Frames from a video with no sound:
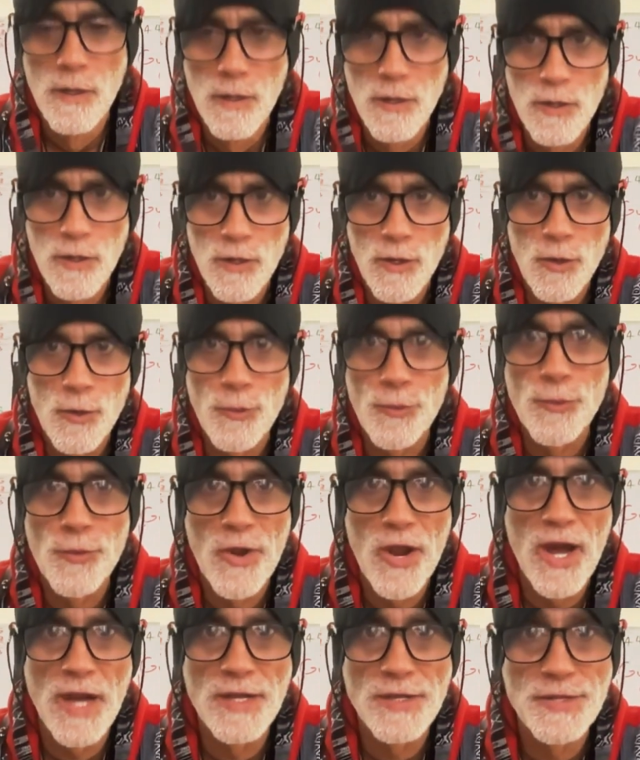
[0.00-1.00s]
All
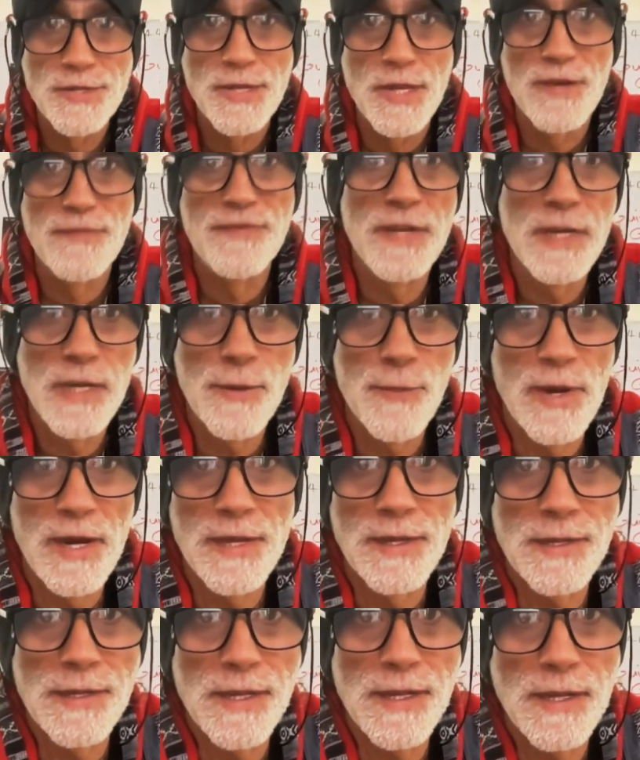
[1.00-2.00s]
right, so if
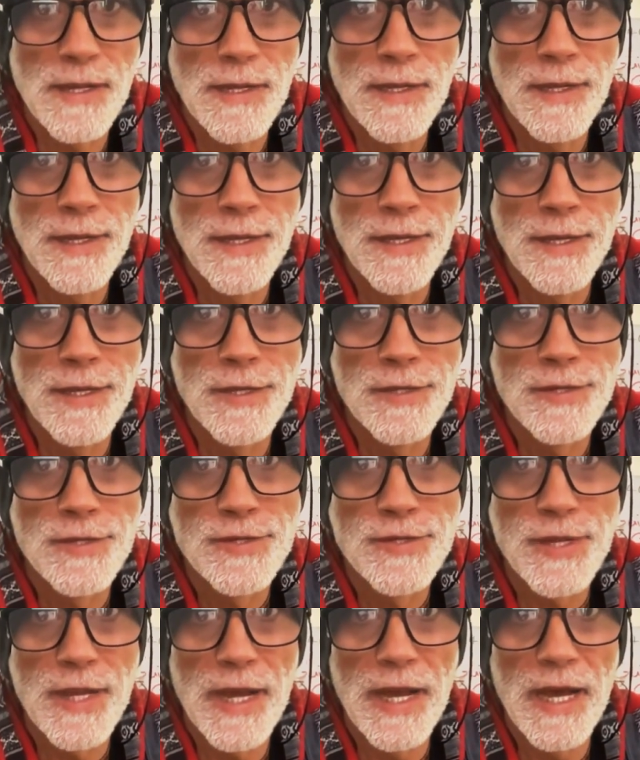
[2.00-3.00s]
anyone
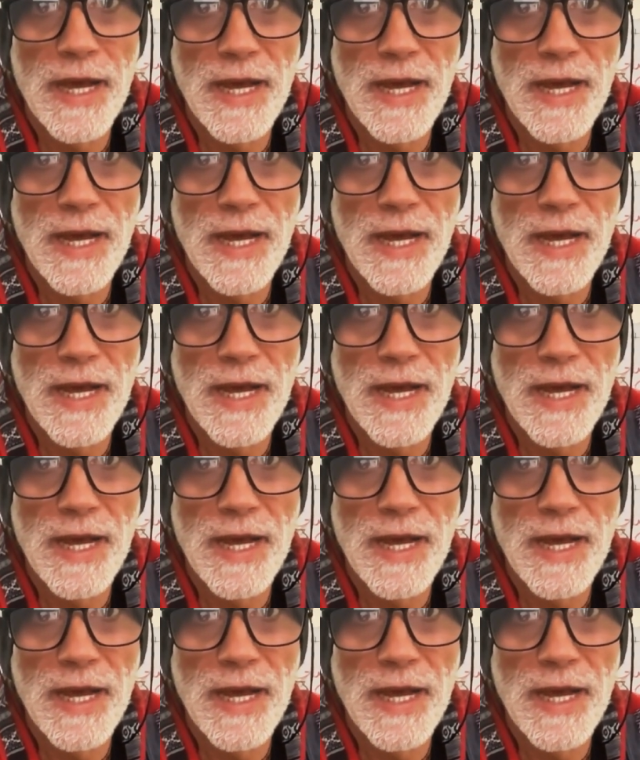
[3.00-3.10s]
is